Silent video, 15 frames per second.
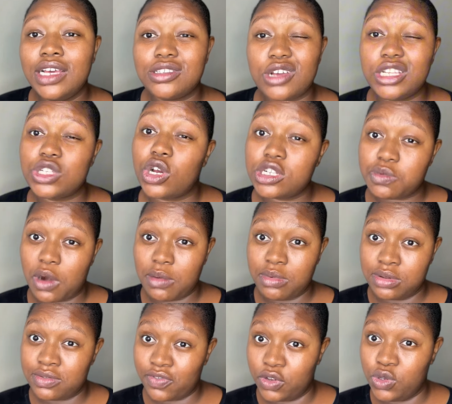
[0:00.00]
It's going to cause
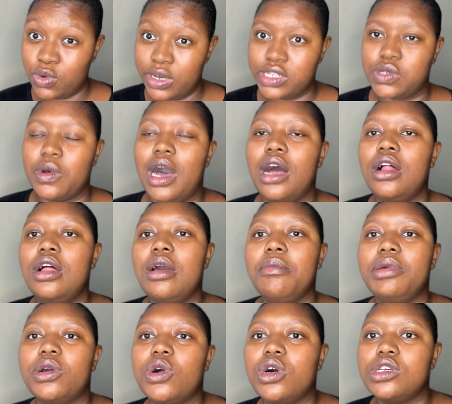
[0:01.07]
problems for you as well
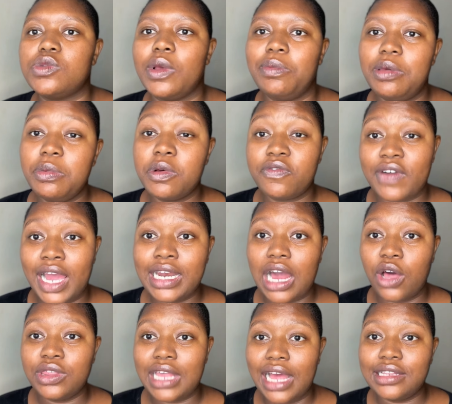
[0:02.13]
because when people find
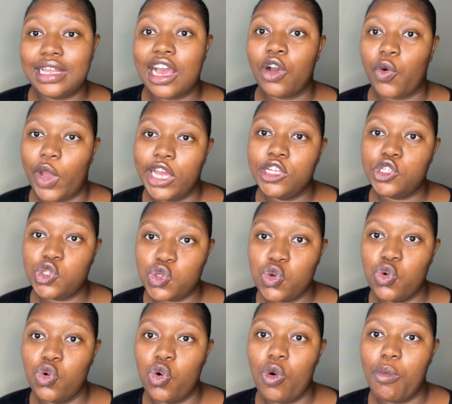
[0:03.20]
out that they're going
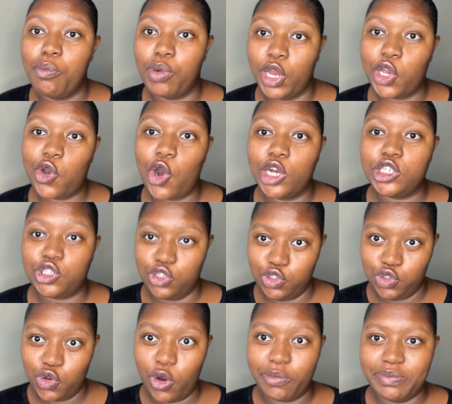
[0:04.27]
to boycott
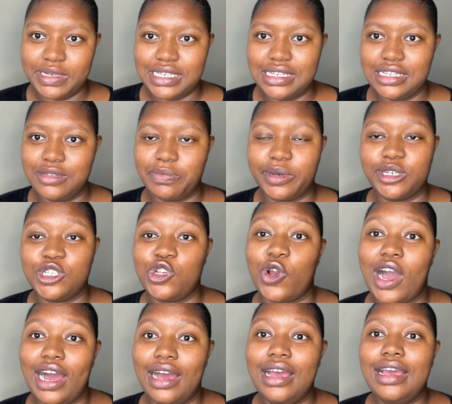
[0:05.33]
your business because you
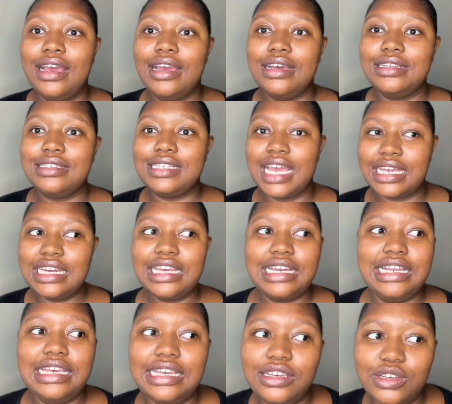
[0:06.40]
are
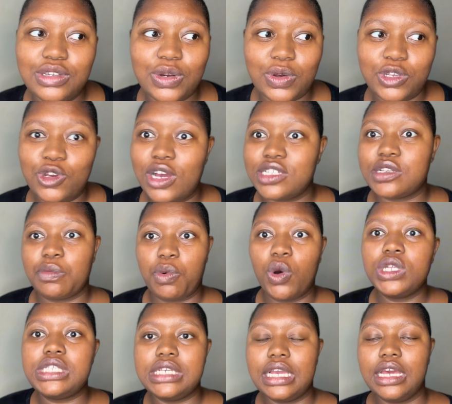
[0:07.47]
technically, you know, you are
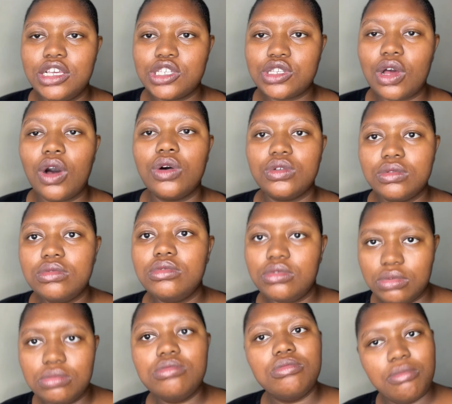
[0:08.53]
supporting it. So
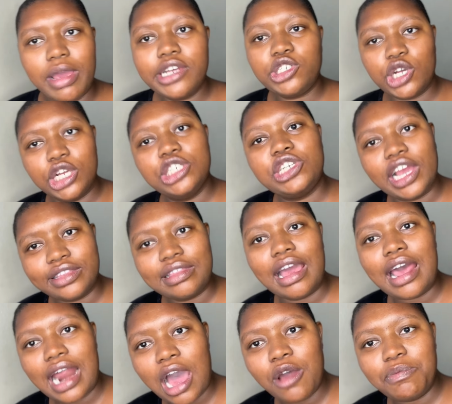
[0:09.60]
make sure you check
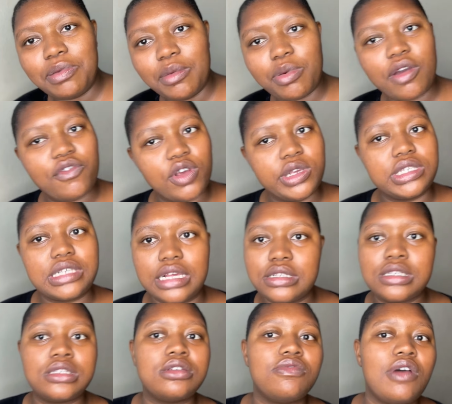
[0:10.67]
that out people are very
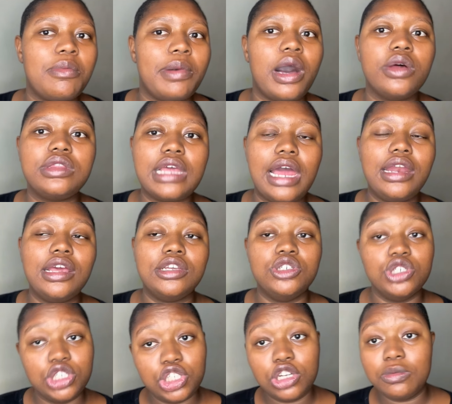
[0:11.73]
sensitive about that and
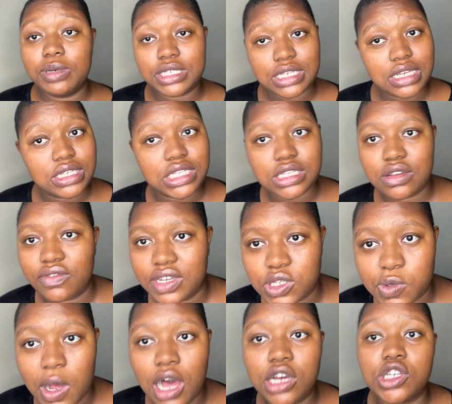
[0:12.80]
you should be sensitive as
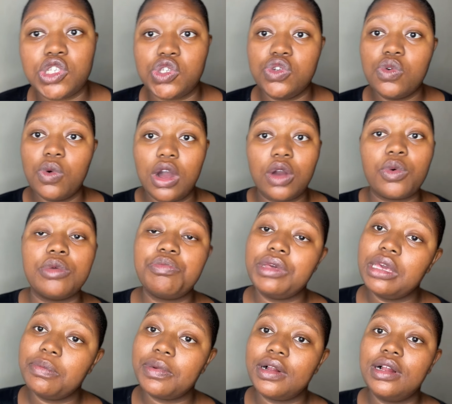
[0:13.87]
well because you work with
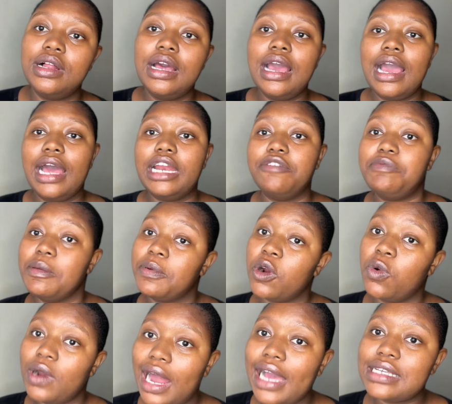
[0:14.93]
people and if people
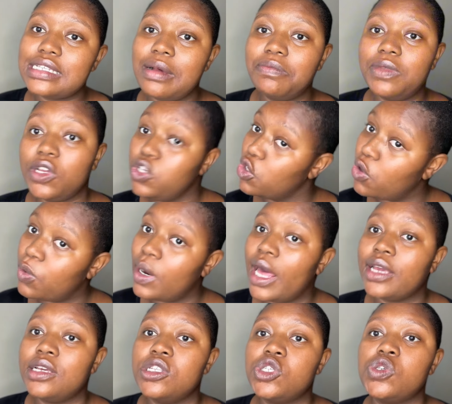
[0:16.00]
don't like something you don't
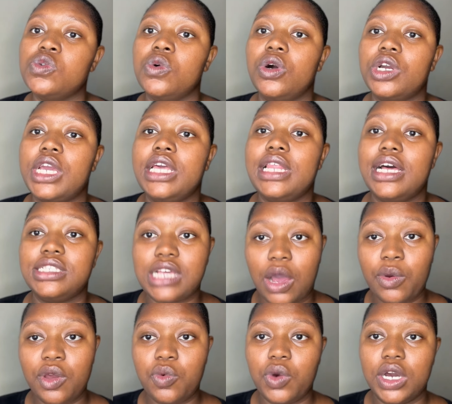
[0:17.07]
like it too okay that's how
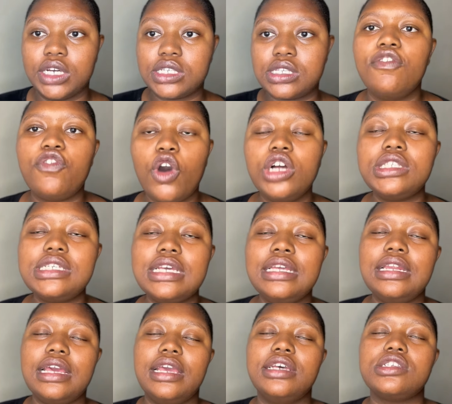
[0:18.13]
it works 14
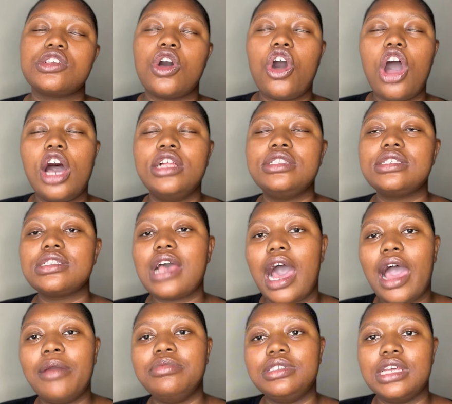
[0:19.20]
is on
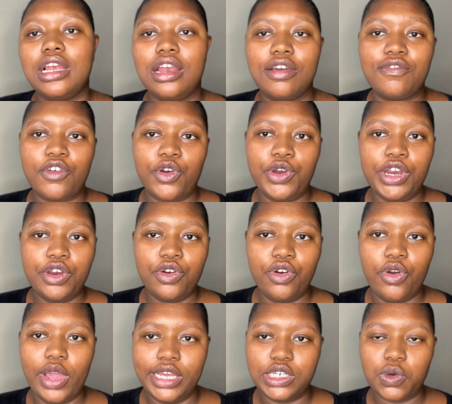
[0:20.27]
time delivery
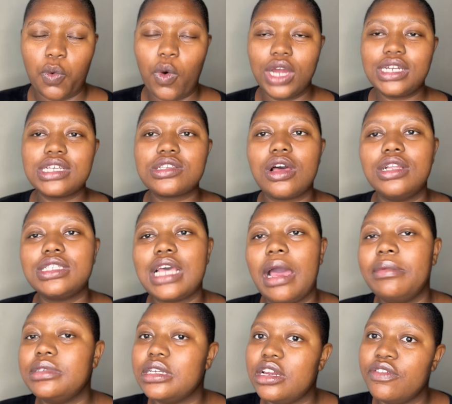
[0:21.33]
rate what does on
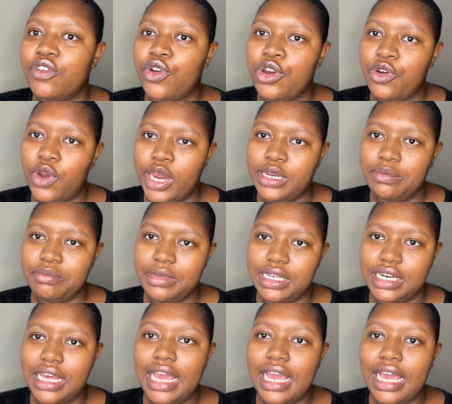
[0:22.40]
time delivery rate mean